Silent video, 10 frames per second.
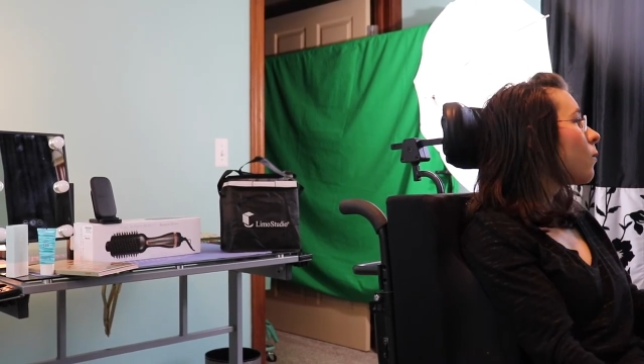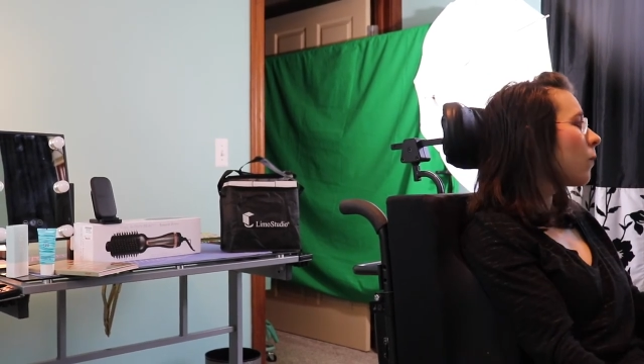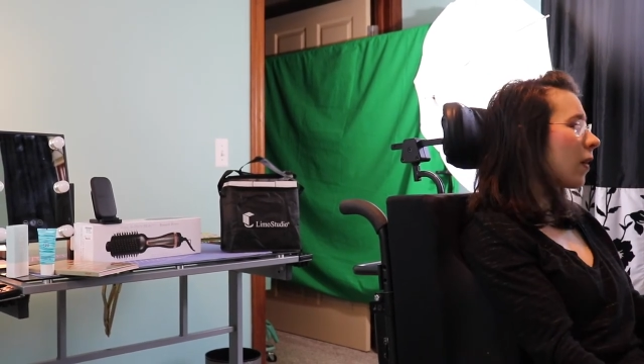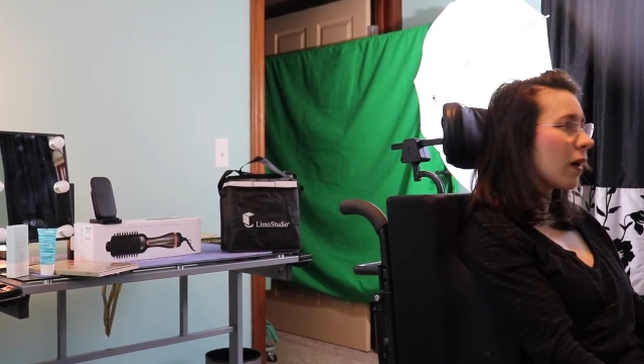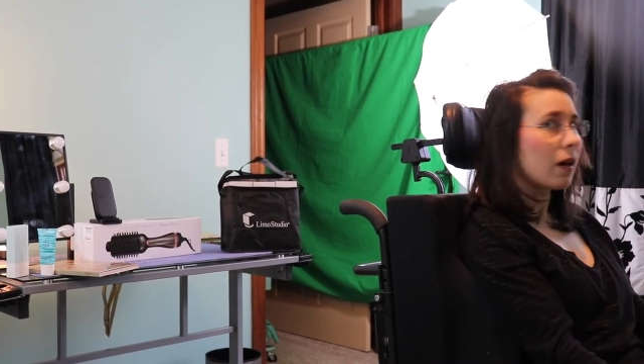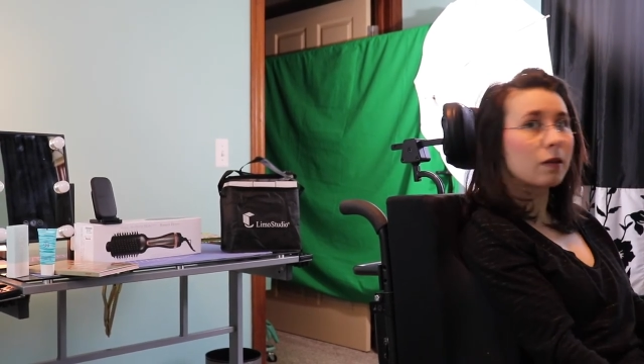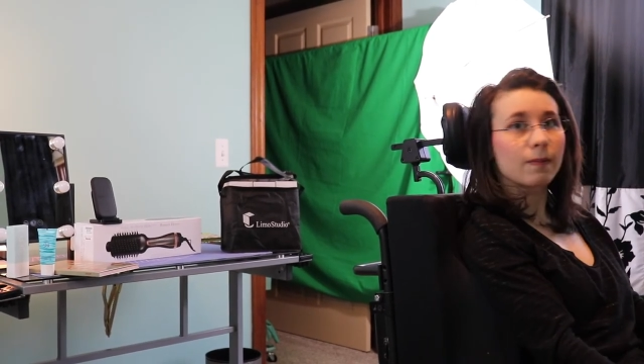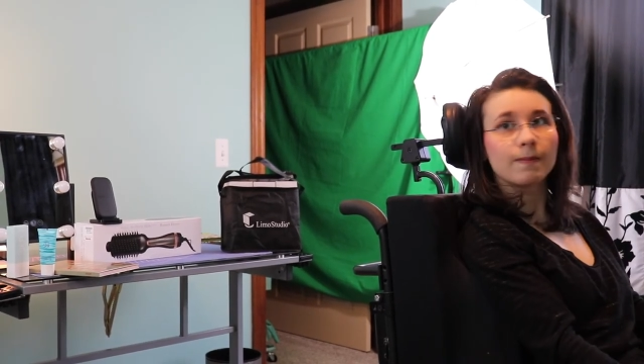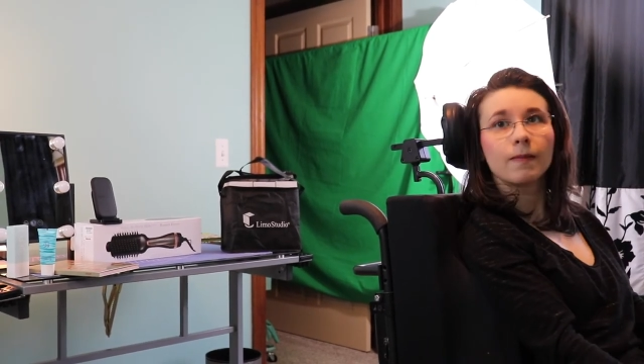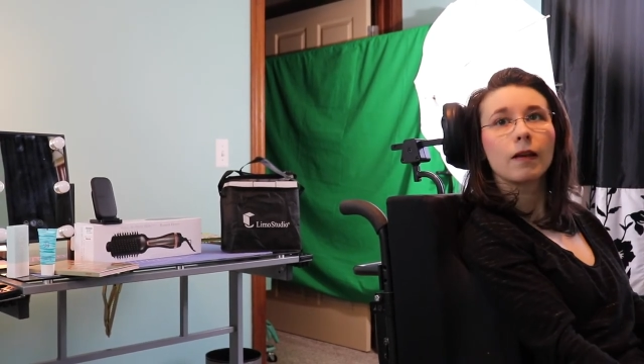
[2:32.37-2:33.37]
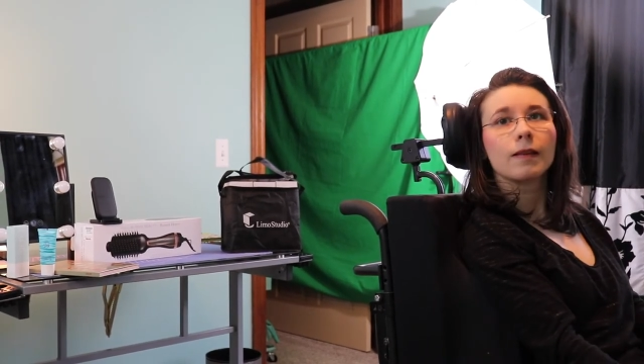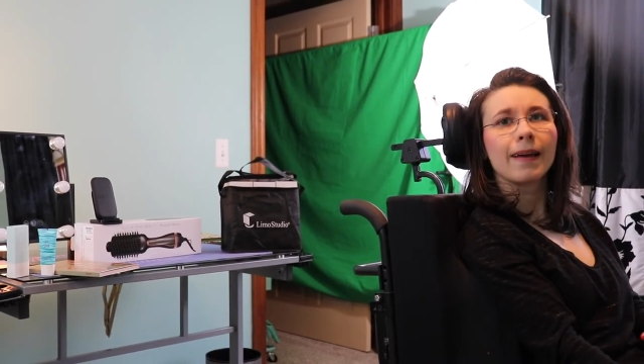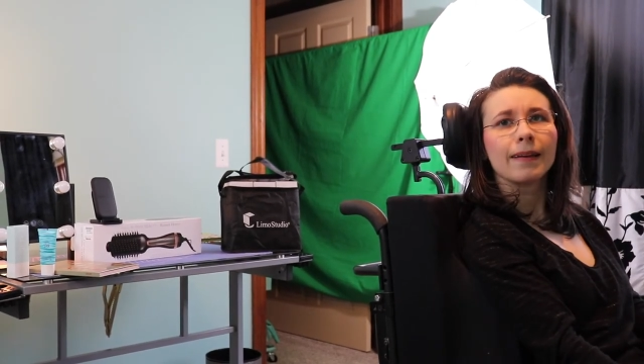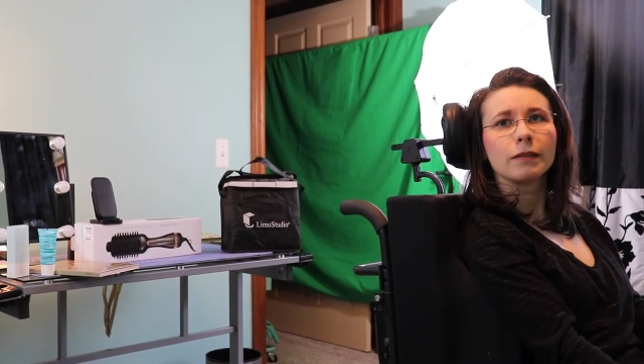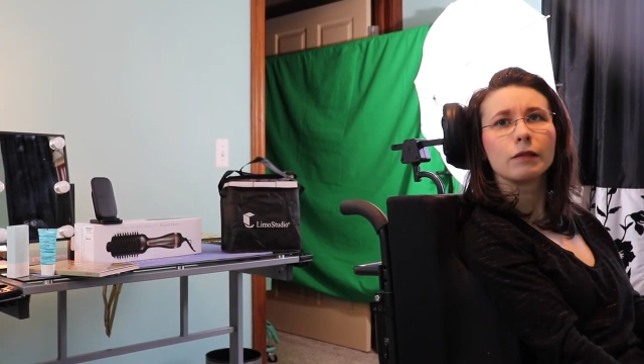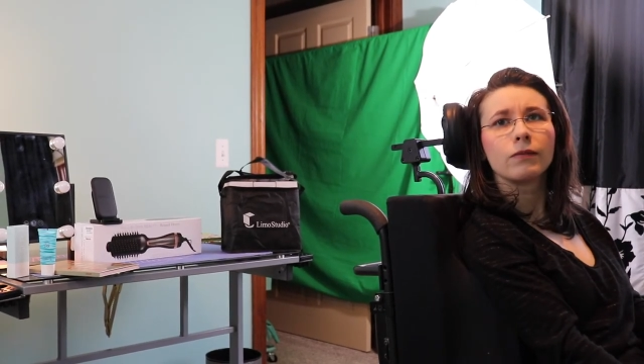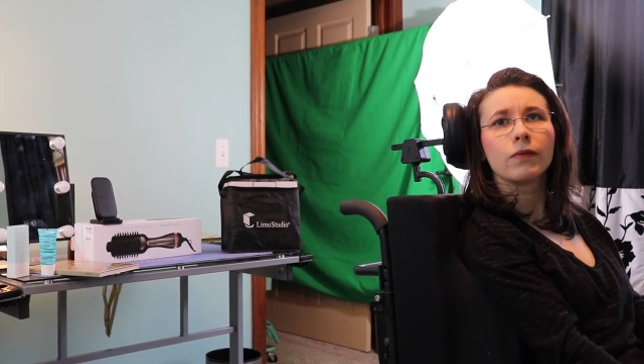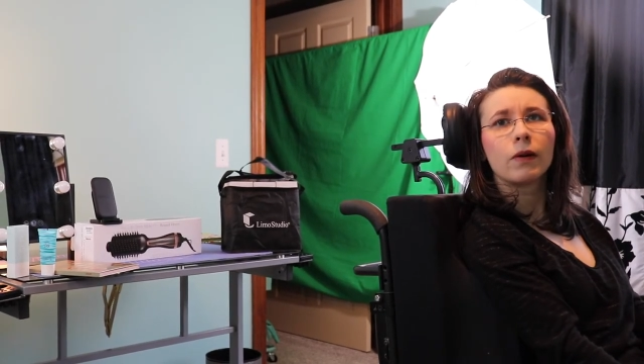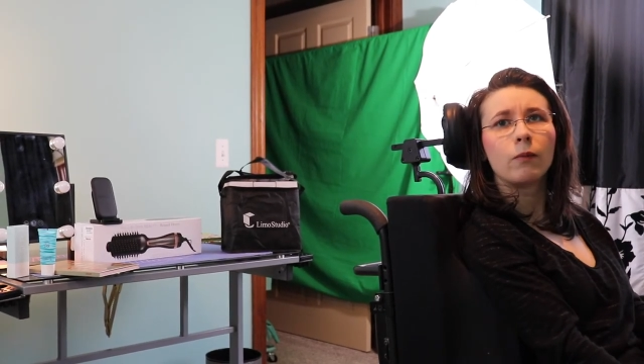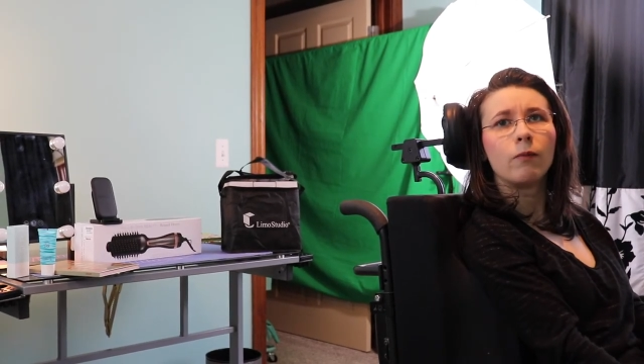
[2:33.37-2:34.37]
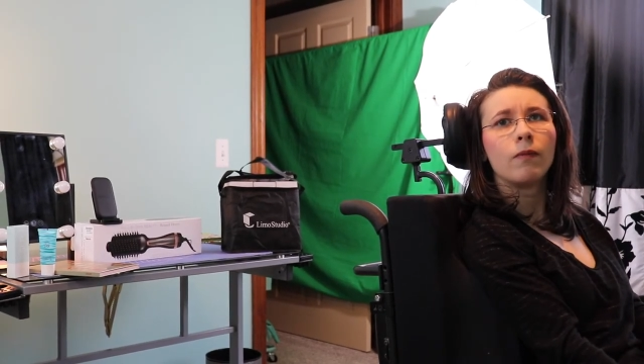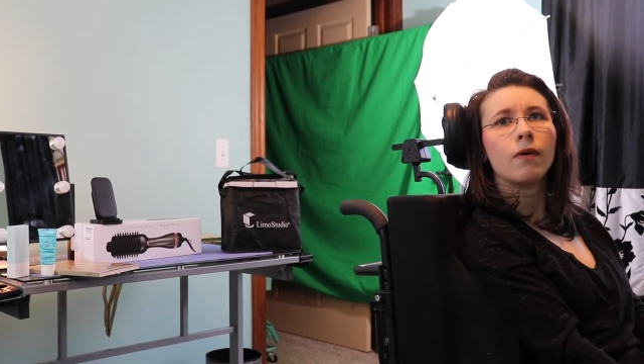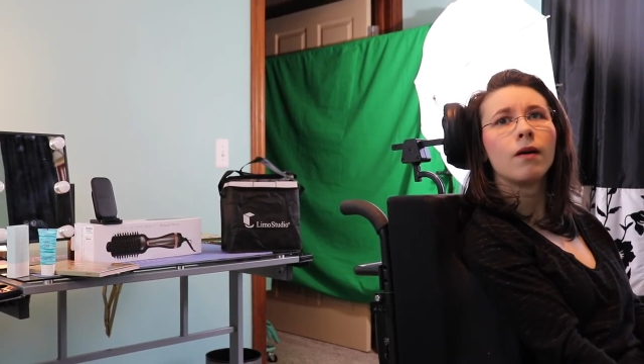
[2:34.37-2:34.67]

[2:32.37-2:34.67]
because we tend to film